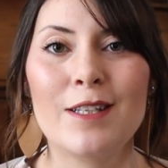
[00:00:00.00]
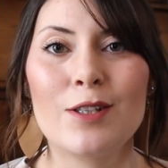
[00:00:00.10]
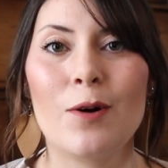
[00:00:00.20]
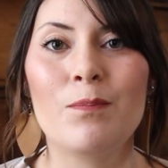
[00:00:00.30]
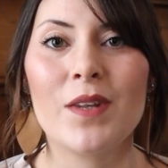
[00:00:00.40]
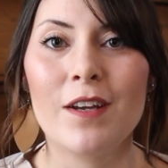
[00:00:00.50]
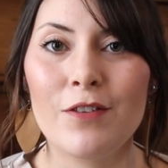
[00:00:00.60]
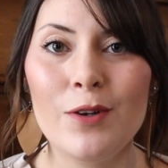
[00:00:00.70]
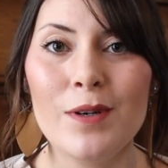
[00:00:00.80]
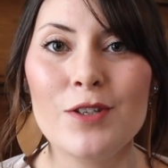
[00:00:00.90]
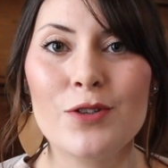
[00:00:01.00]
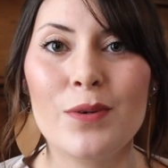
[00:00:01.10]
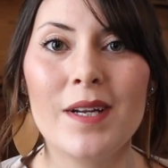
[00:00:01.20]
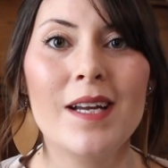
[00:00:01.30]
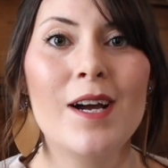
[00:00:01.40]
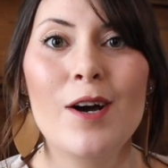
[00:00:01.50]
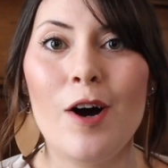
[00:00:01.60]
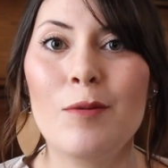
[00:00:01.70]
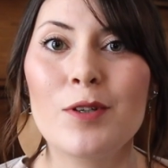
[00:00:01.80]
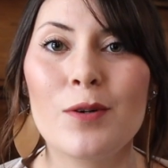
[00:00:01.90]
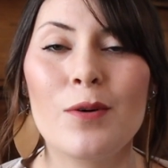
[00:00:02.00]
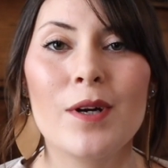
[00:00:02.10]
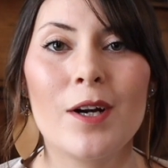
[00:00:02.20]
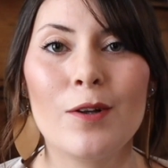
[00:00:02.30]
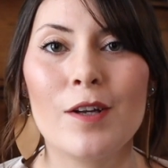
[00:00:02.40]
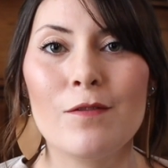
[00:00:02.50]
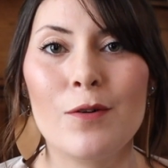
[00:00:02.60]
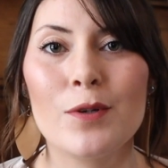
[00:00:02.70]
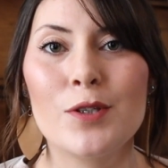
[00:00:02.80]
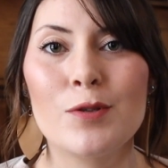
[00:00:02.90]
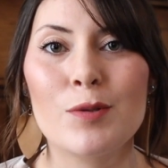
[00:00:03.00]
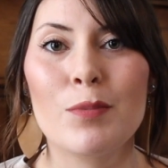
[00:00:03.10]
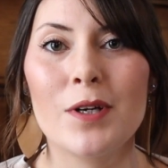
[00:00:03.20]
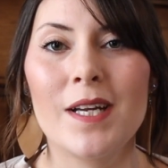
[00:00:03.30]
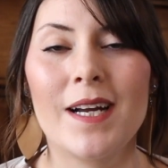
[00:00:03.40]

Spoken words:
So if you enjoy home decor and are looking forward to spring,